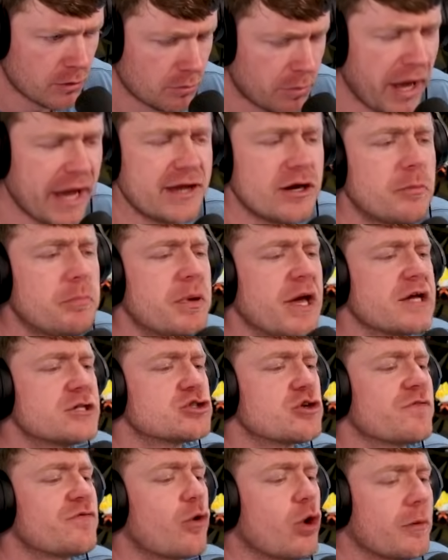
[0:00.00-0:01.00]
Paint a
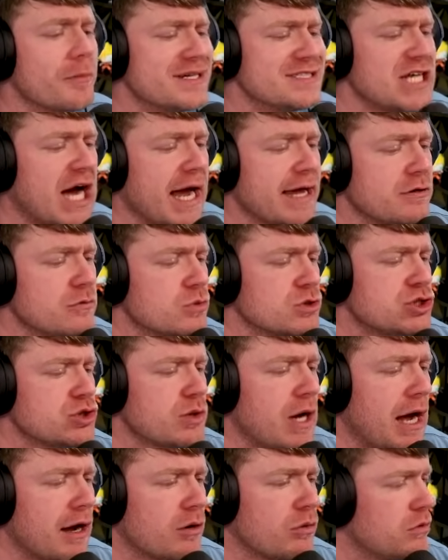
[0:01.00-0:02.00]
picture for me, Titan. What you
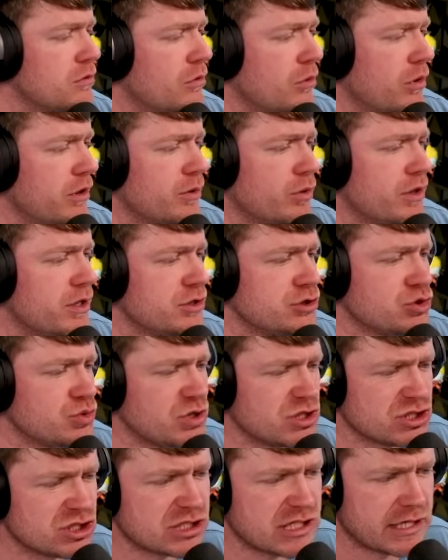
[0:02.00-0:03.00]
got? What did you
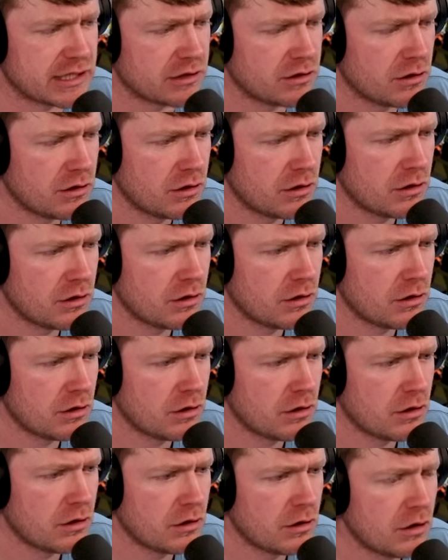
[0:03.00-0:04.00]
just see?
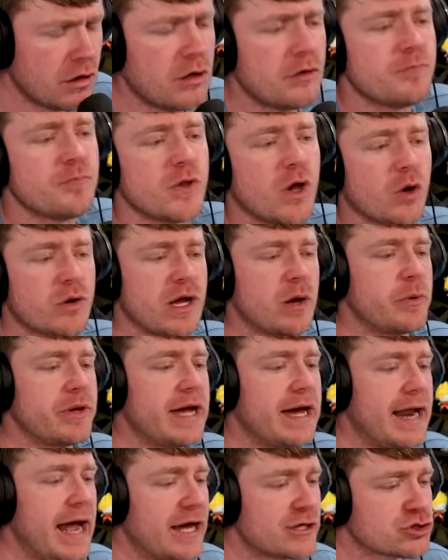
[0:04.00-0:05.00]
Okay, we
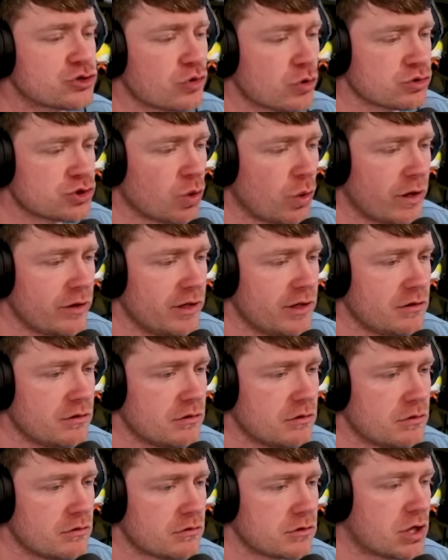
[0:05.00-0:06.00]
got Astro Toilet.
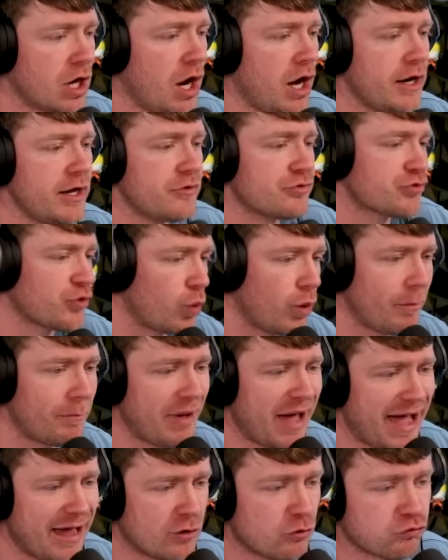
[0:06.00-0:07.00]
Caught it, threw it
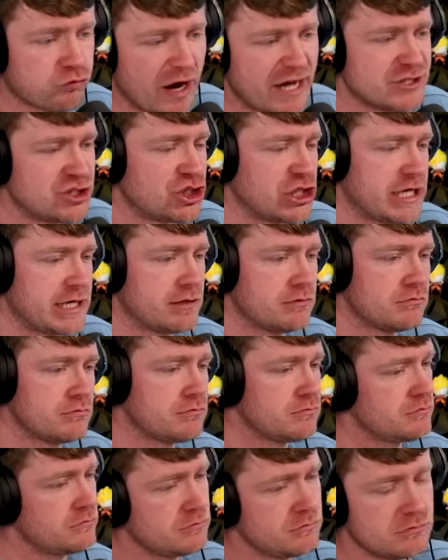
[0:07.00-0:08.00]
back. Reggie
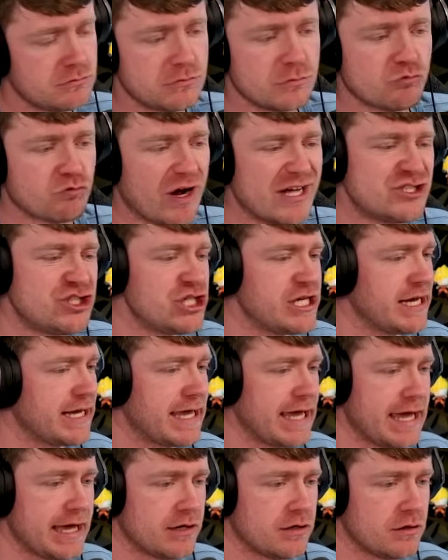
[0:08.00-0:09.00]

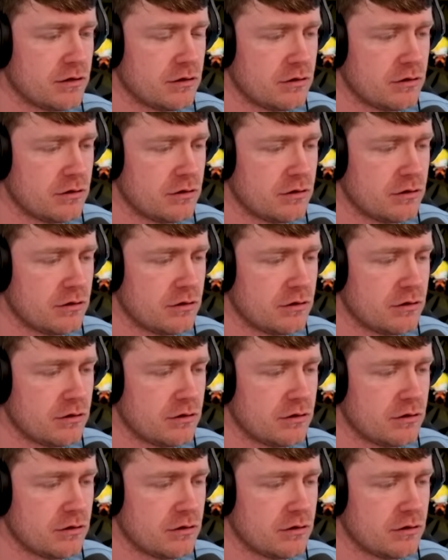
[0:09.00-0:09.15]
again.